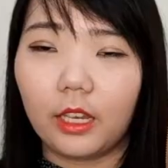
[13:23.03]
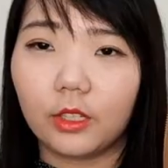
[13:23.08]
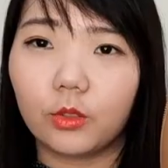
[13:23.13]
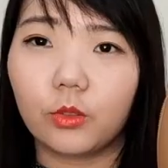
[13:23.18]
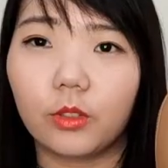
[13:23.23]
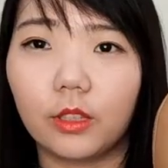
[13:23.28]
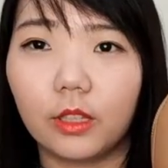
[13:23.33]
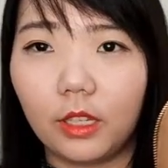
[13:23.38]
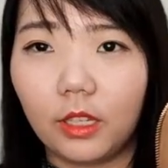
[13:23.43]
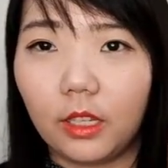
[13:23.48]

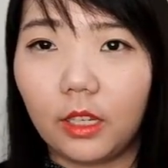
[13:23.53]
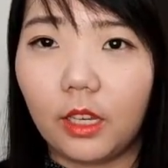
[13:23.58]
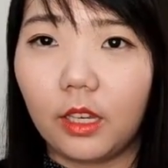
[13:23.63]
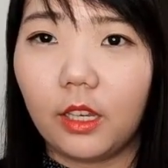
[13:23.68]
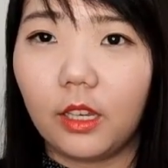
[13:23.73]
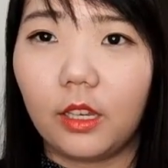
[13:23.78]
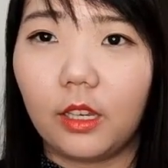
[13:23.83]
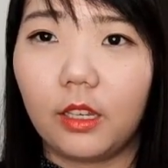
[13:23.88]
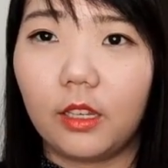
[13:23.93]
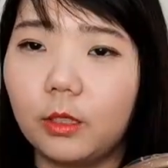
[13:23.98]

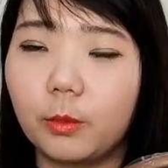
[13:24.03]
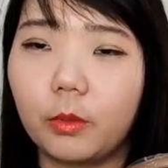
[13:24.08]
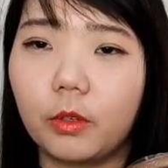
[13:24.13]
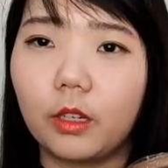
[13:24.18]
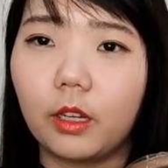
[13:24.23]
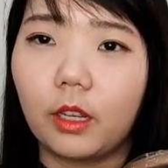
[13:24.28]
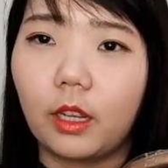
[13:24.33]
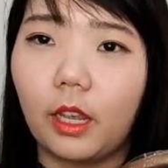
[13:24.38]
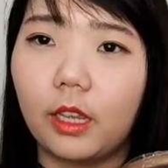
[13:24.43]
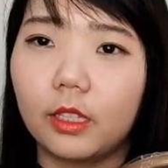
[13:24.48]
Actually, this
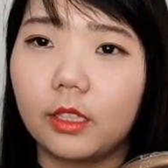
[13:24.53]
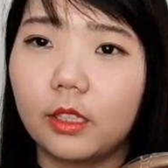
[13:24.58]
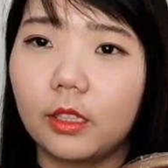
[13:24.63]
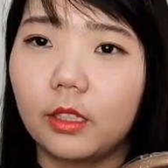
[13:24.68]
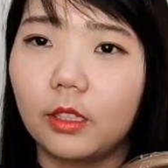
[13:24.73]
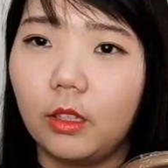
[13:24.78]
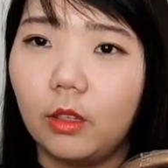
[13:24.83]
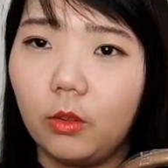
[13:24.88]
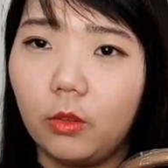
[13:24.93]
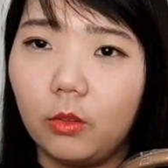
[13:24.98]
product
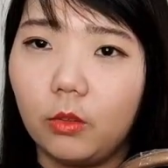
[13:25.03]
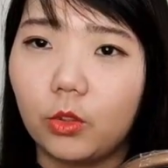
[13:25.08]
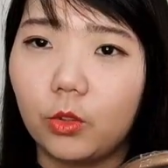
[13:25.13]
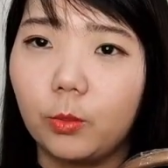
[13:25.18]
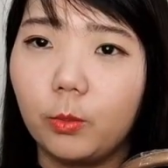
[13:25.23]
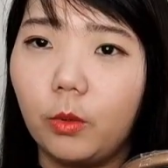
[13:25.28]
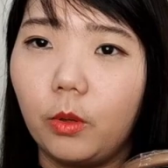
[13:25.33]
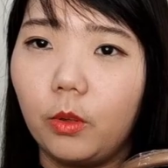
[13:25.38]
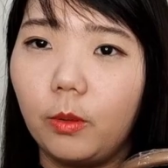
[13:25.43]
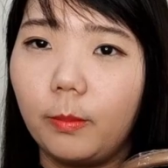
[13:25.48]
has no
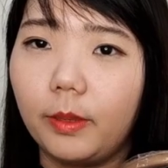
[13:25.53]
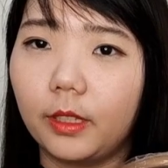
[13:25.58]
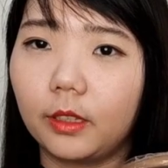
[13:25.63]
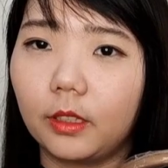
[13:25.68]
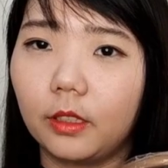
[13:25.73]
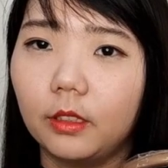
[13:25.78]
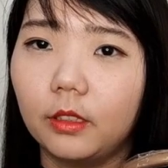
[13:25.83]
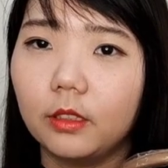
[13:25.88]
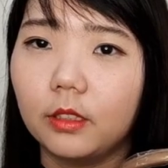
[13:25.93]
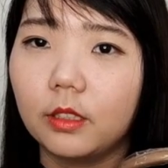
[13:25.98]
small
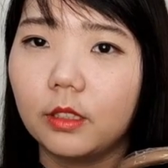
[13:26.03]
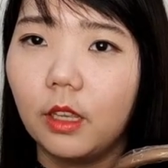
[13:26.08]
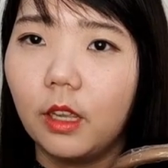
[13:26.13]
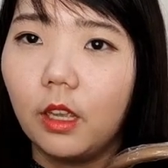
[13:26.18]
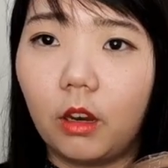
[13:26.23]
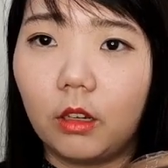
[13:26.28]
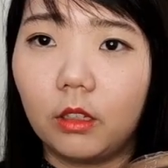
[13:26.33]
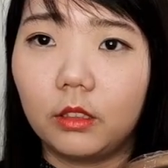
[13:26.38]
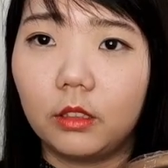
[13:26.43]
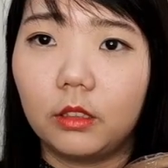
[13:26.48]
metals
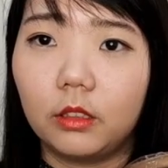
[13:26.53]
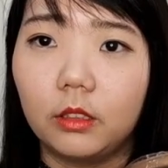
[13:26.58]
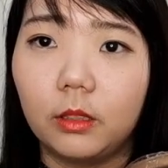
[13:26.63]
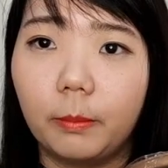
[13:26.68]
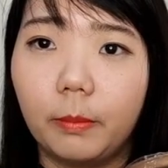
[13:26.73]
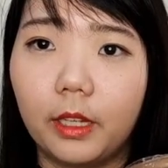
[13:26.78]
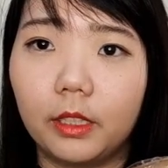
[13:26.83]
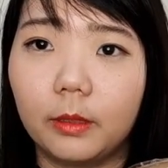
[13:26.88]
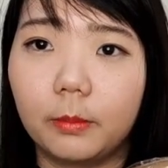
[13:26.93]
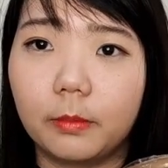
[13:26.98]
on the
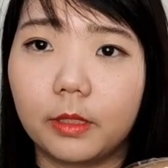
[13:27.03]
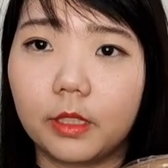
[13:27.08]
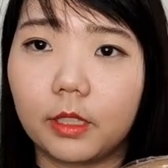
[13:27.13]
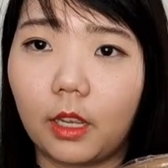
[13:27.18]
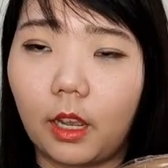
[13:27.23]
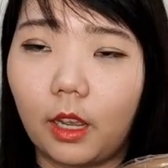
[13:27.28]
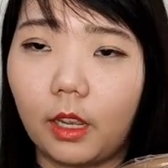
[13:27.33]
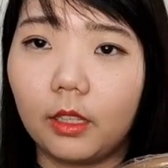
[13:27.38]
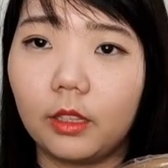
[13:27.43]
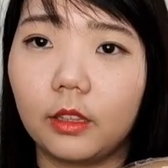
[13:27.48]
bottom
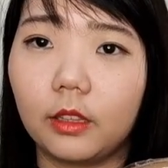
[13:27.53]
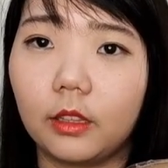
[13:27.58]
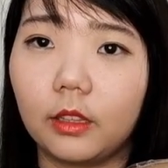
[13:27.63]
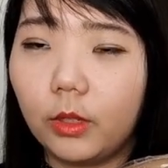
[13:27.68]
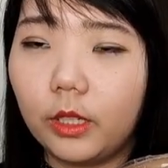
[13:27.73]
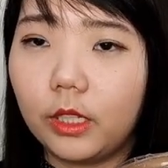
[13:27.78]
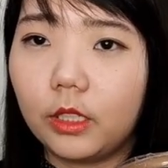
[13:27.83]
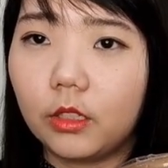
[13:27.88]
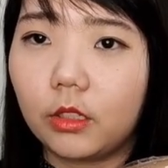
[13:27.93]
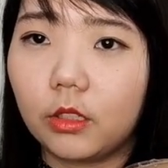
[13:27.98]
side,
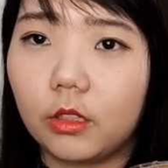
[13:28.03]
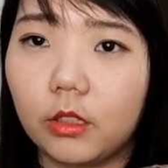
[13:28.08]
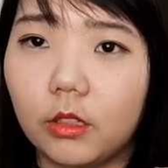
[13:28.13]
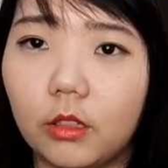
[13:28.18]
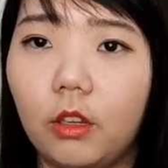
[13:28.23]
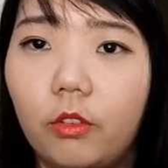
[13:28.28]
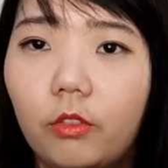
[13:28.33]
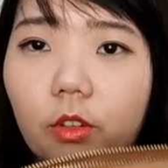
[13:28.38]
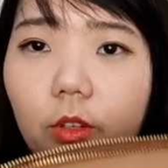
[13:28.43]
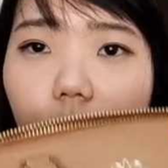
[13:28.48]
which
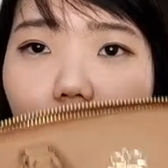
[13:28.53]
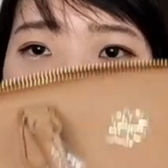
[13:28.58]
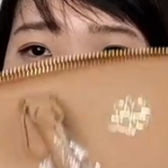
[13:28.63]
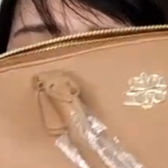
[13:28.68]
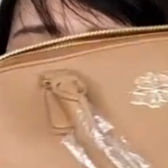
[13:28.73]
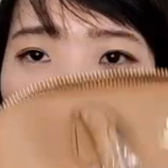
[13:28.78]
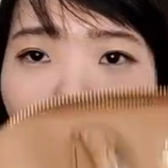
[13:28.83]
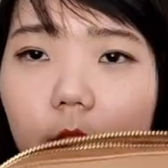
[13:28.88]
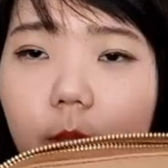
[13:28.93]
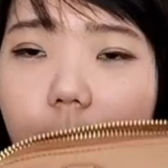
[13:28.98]
if you
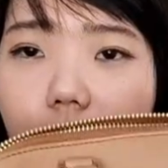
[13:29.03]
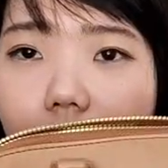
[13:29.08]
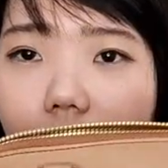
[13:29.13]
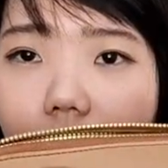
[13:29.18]
put this